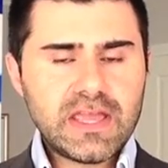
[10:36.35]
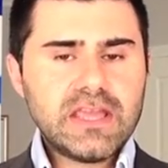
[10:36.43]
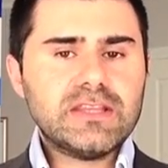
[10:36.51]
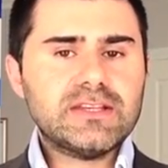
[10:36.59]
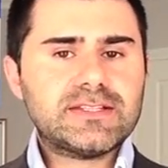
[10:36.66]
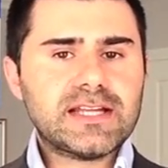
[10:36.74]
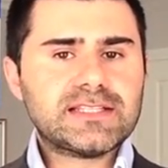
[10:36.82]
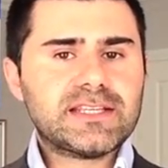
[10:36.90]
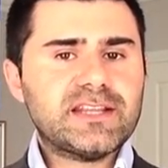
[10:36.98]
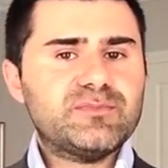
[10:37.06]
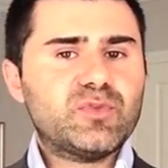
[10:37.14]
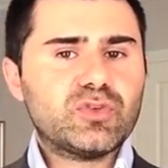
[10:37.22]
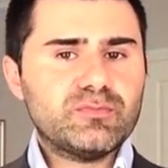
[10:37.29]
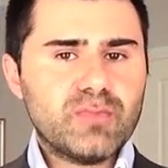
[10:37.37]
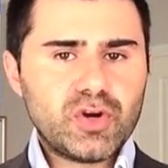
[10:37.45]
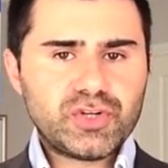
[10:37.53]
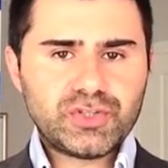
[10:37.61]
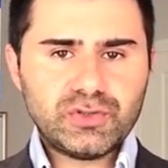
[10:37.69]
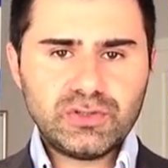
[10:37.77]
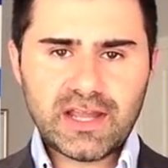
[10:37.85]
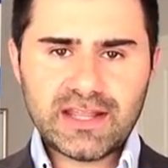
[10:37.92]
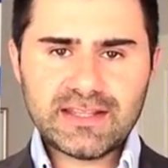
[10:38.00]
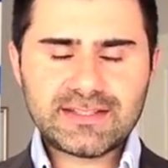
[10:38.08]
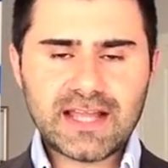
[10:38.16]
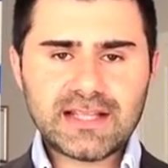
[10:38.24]
you start to get more emotional and
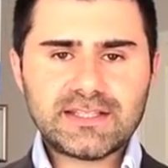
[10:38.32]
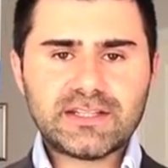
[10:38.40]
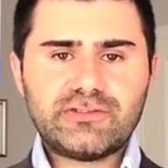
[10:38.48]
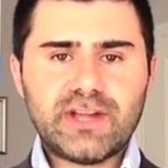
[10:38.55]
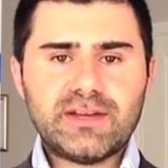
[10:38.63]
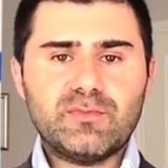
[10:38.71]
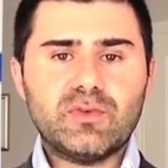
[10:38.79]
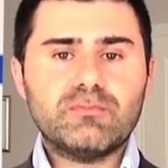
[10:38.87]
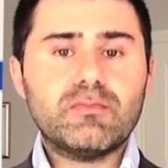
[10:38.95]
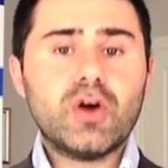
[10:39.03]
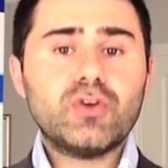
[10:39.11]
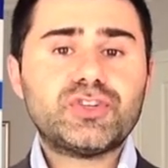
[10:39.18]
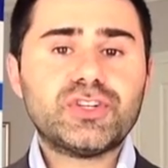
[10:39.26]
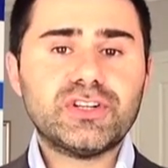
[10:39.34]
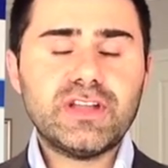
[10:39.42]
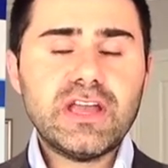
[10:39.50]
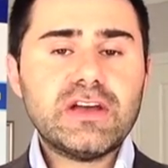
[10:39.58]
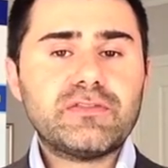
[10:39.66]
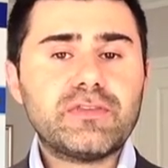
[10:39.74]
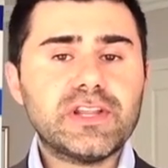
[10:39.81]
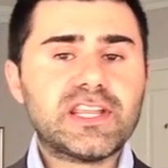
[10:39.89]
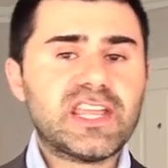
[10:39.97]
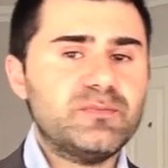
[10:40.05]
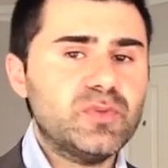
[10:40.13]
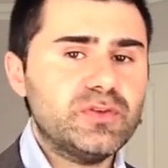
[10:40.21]
it starts to create more motion for you to
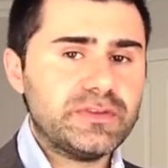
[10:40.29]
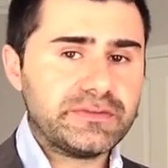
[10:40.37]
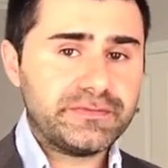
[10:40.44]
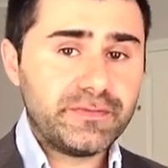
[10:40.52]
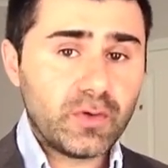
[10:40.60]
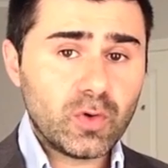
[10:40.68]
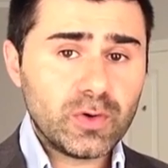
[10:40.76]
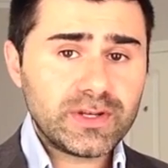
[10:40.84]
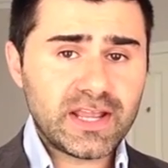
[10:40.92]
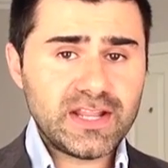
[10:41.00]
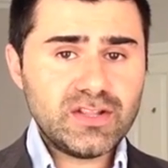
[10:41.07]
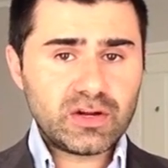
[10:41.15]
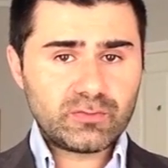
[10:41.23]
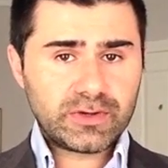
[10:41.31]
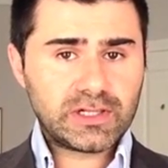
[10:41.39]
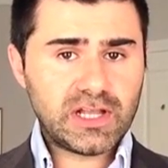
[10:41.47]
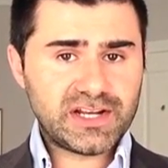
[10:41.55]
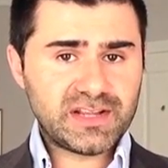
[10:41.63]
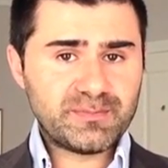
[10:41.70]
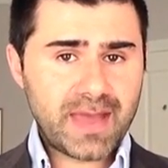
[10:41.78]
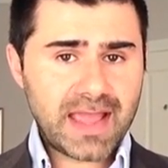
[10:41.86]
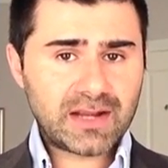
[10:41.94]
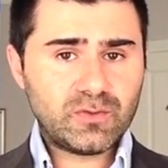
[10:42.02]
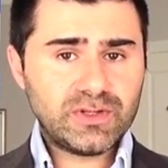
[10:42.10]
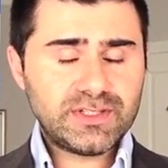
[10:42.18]
keep moving forward and not reclining
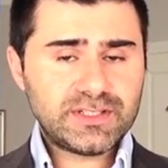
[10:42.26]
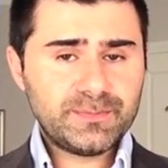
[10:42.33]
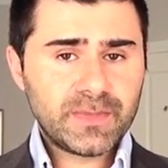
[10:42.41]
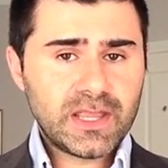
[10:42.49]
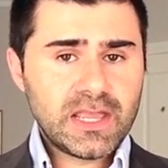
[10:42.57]
backwards.